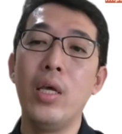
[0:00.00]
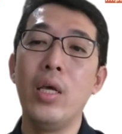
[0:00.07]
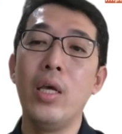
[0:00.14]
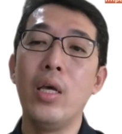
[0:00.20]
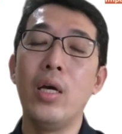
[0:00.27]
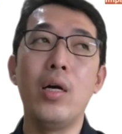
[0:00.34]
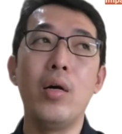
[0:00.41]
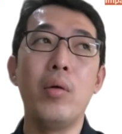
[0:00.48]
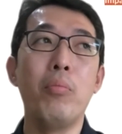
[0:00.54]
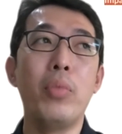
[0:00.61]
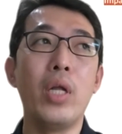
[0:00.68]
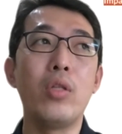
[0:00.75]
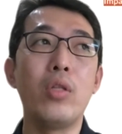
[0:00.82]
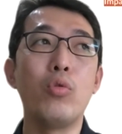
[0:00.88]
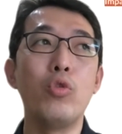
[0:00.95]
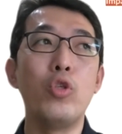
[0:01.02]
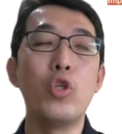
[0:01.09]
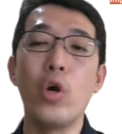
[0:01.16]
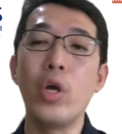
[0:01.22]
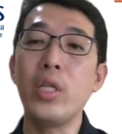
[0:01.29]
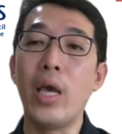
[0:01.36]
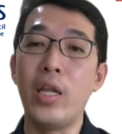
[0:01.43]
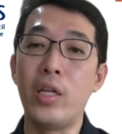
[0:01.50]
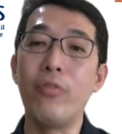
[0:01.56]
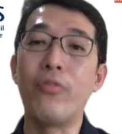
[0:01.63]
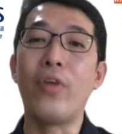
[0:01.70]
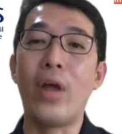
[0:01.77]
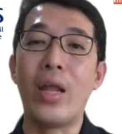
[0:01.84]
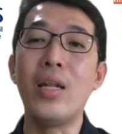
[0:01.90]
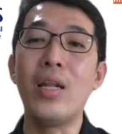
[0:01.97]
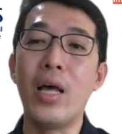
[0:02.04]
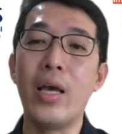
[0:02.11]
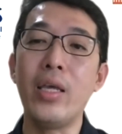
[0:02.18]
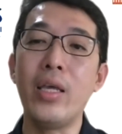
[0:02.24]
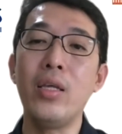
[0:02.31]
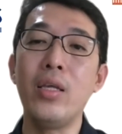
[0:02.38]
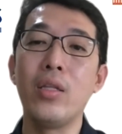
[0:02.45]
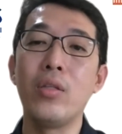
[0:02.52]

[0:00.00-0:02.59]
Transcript: But to join at the front line,